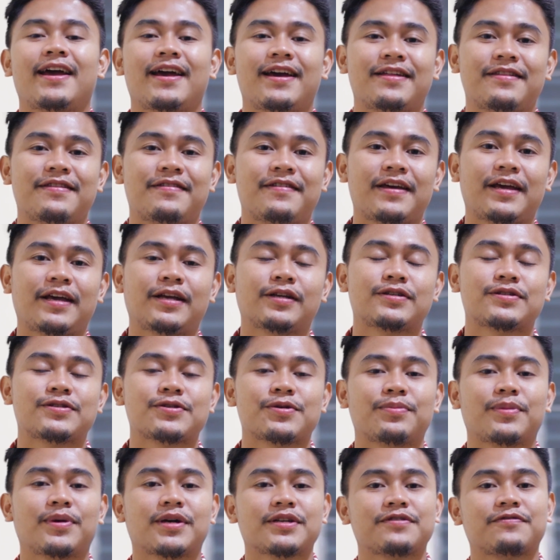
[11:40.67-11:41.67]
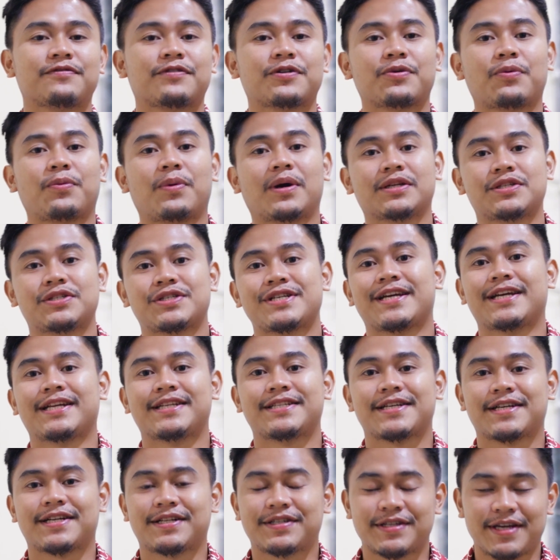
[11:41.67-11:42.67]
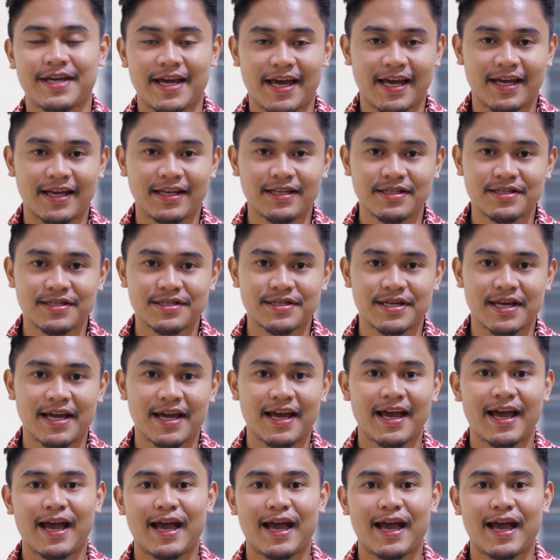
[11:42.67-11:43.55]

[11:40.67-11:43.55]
and thank you so much for watching till the end,